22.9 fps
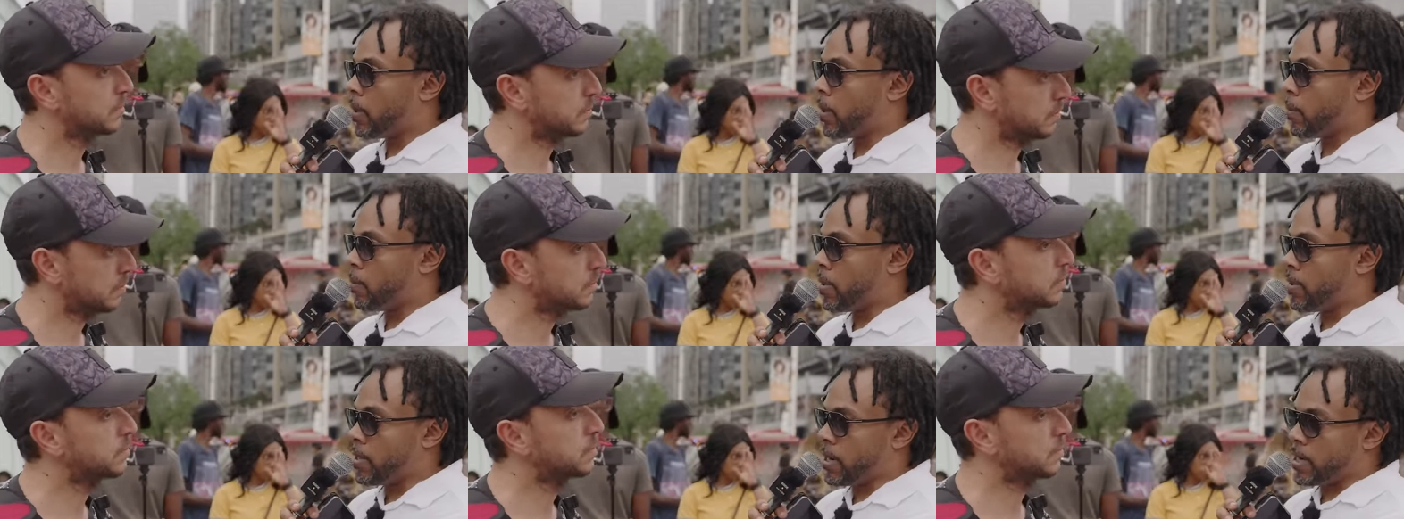
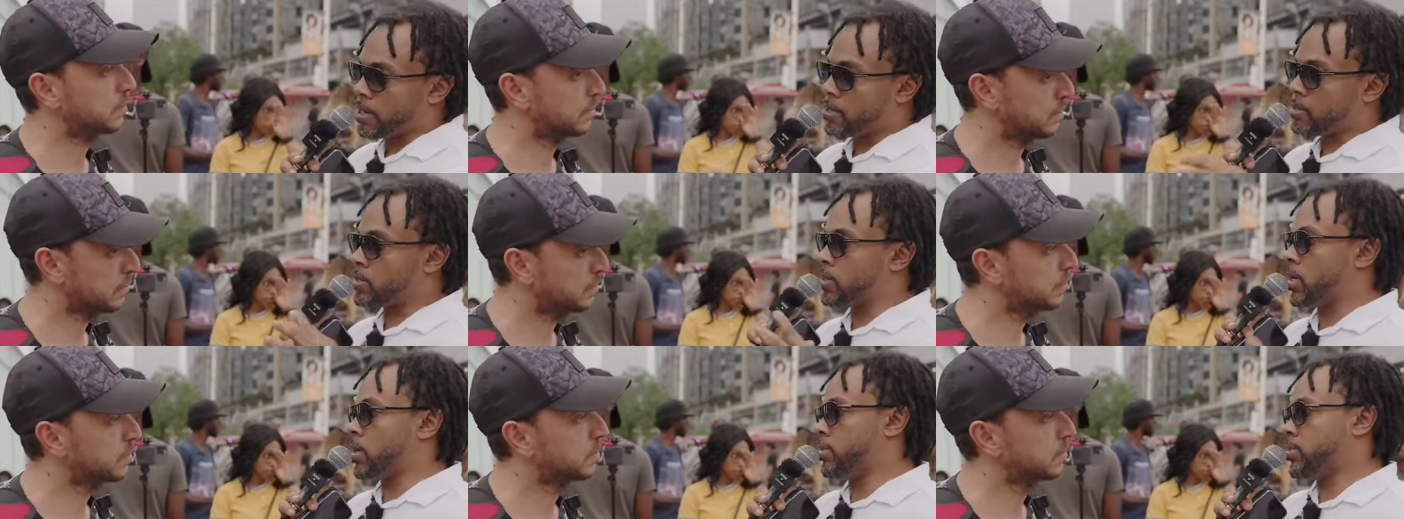Speaker 1: but then at the
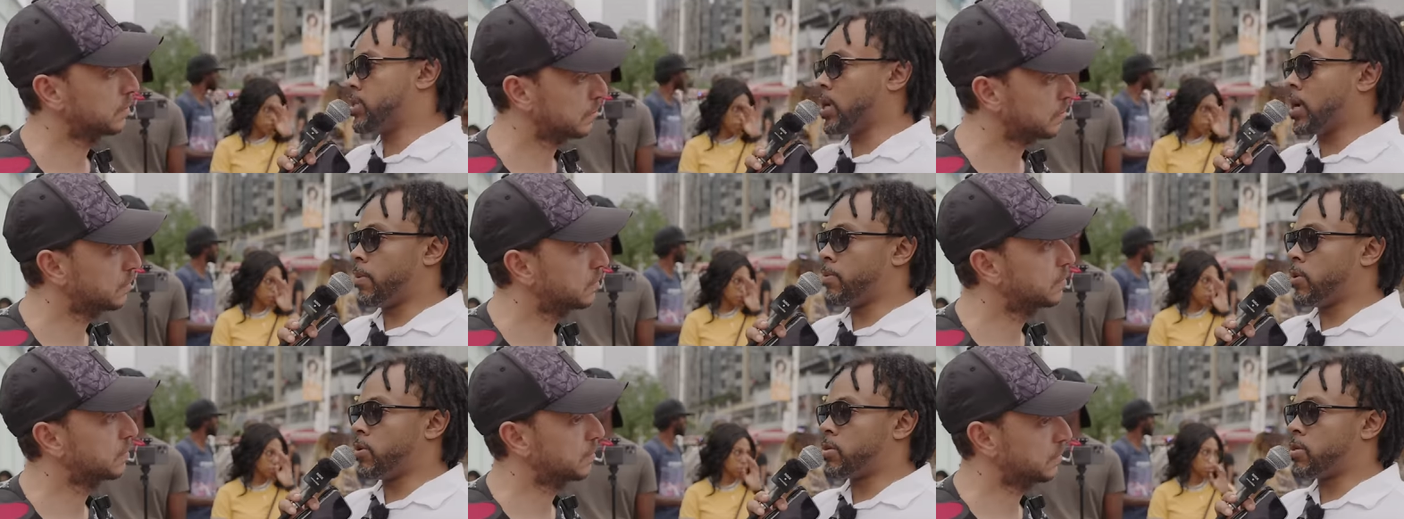same
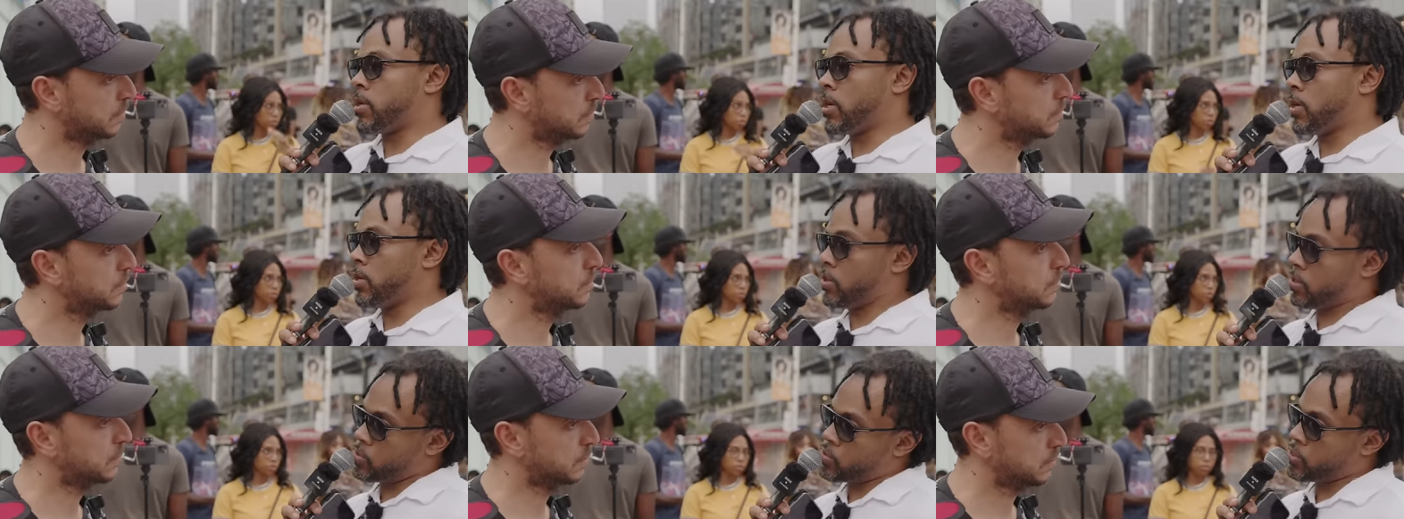time, you're
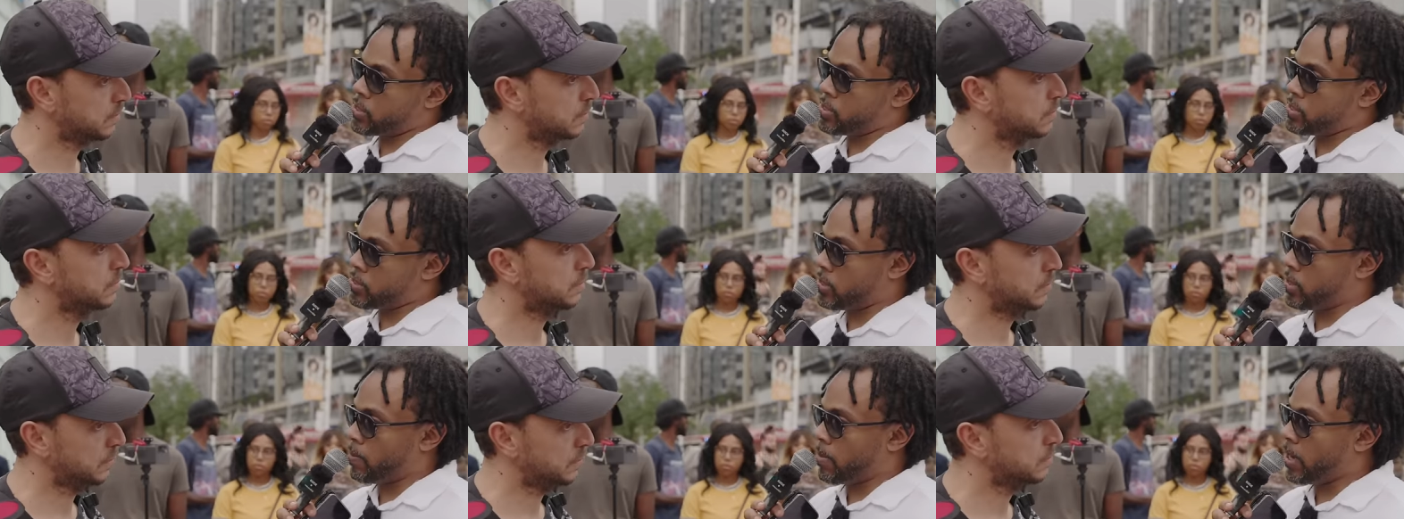saying don't
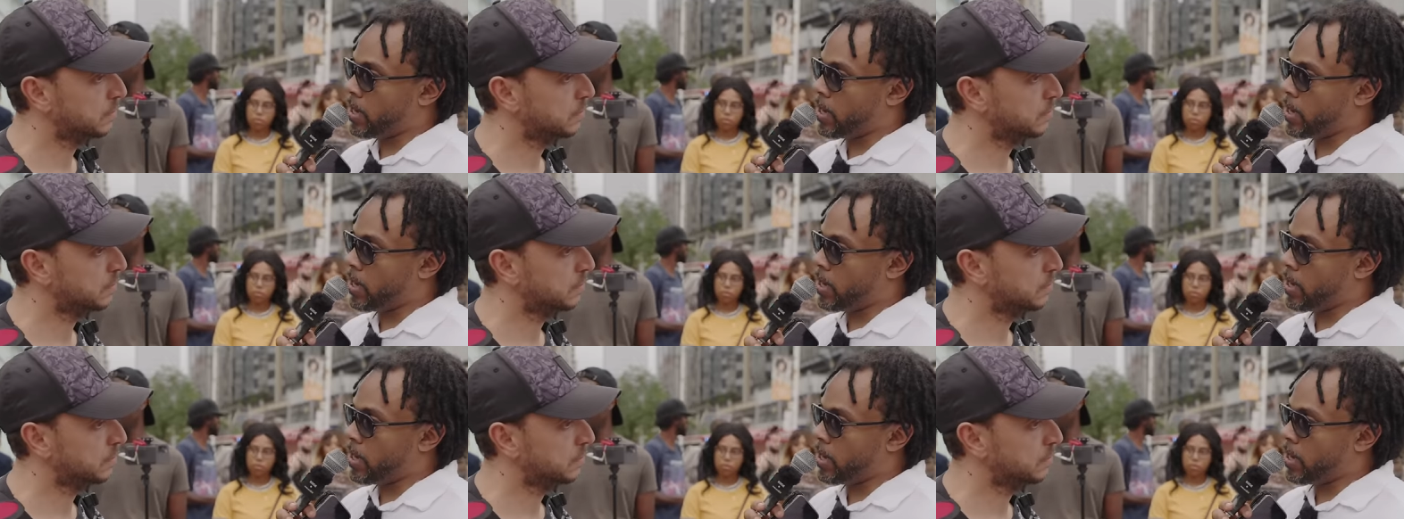trust in the